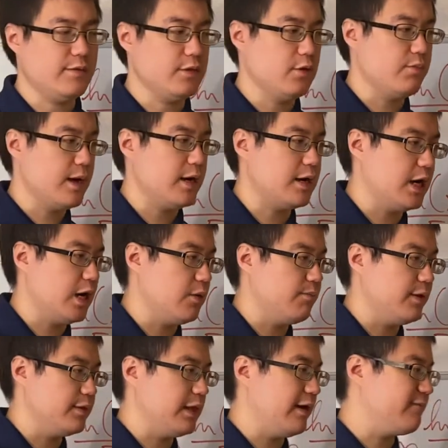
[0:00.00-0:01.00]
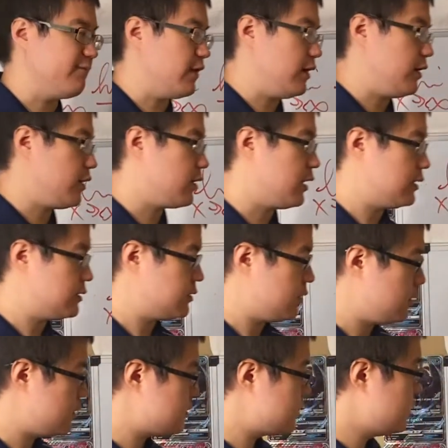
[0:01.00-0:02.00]
no matter how big that finite
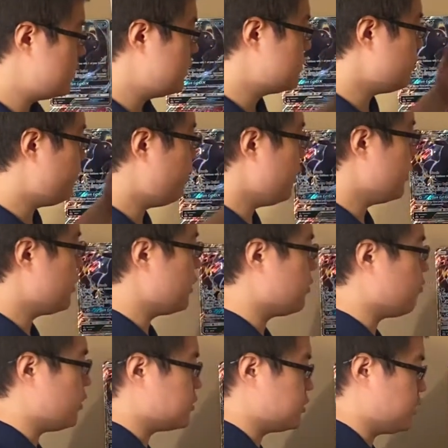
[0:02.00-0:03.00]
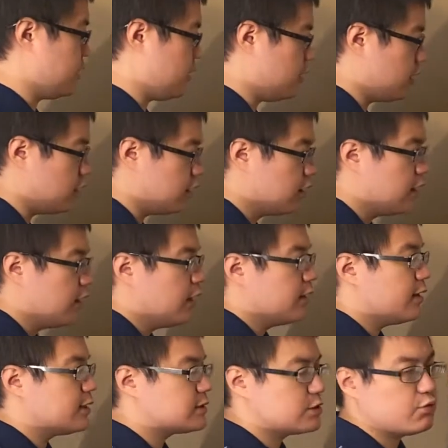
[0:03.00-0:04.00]
constant is. So a pretty good question and all.
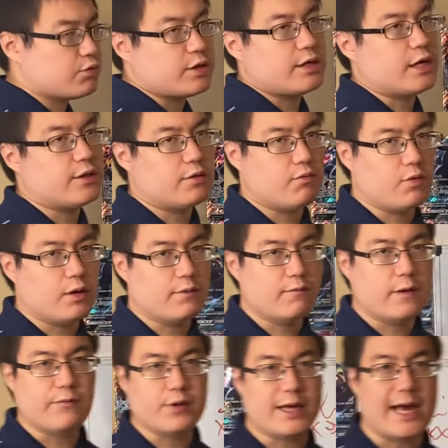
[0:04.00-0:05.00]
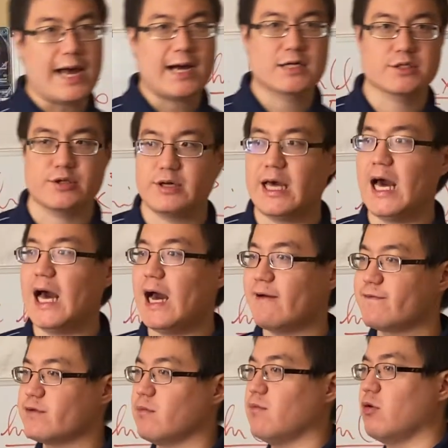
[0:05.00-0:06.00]
Let's do another one where we actually
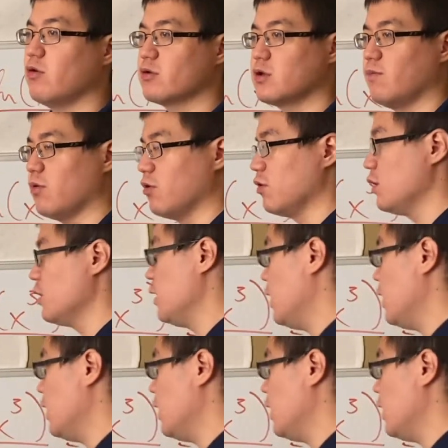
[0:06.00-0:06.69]
have to do multiple